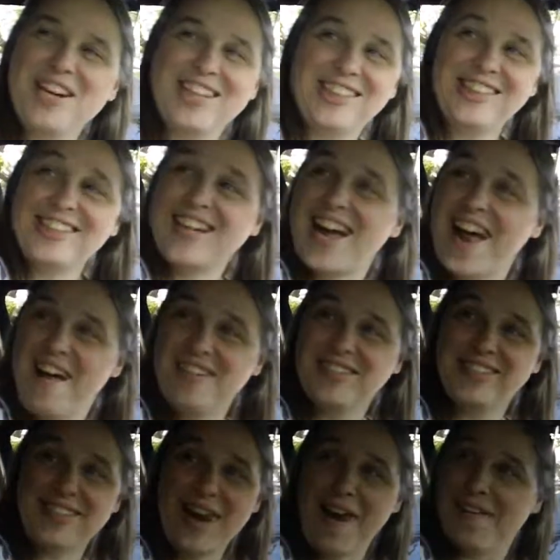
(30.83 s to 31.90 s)
I was just saying,
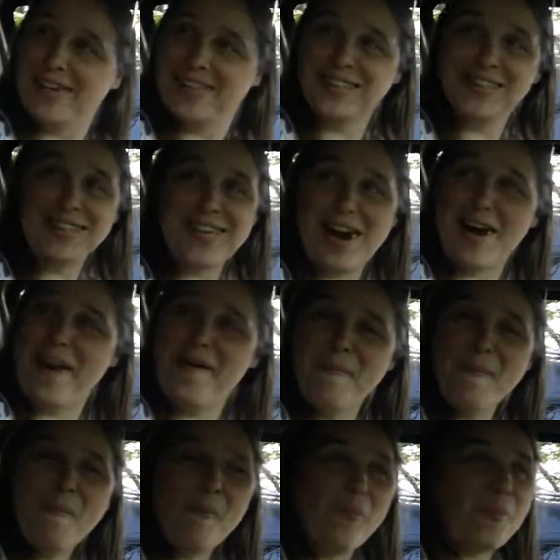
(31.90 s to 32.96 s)
there's always
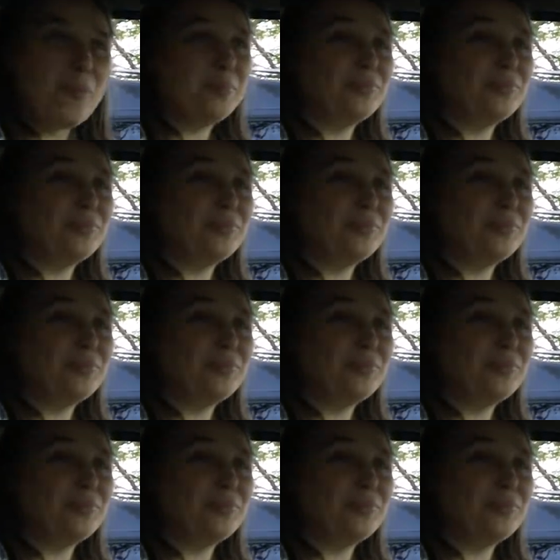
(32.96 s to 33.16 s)
something.